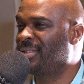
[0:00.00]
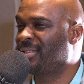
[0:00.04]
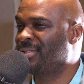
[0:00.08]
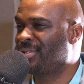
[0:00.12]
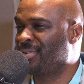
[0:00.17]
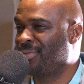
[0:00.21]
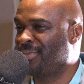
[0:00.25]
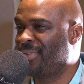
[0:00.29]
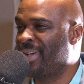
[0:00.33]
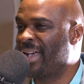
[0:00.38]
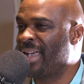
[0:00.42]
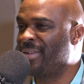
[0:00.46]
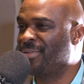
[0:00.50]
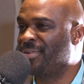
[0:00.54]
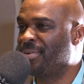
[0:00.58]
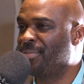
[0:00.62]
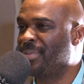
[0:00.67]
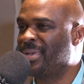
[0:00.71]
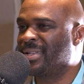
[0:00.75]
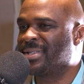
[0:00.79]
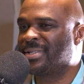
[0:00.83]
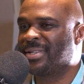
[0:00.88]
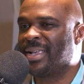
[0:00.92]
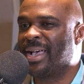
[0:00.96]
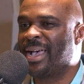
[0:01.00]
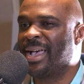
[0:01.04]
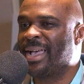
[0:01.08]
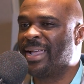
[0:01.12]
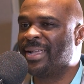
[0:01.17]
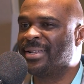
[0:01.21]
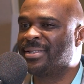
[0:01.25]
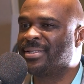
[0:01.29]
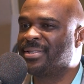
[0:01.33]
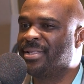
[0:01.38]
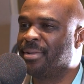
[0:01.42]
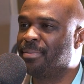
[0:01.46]
to survival
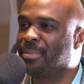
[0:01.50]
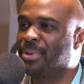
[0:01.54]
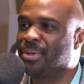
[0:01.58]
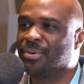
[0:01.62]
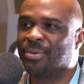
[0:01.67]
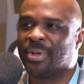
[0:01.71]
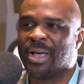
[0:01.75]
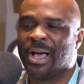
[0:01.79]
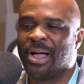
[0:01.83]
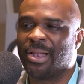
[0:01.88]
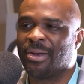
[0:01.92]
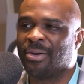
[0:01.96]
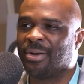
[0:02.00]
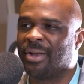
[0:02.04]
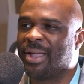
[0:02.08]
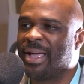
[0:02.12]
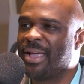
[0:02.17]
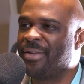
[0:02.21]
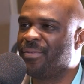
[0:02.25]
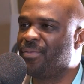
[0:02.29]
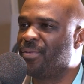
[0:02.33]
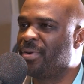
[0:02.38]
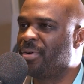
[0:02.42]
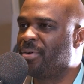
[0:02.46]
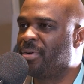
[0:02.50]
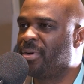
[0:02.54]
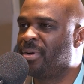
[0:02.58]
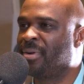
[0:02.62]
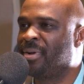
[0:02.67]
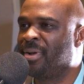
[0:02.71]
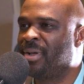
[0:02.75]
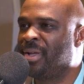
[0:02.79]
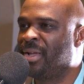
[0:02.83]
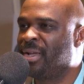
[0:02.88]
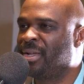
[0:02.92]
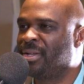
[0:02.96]
besides the blue collar life we were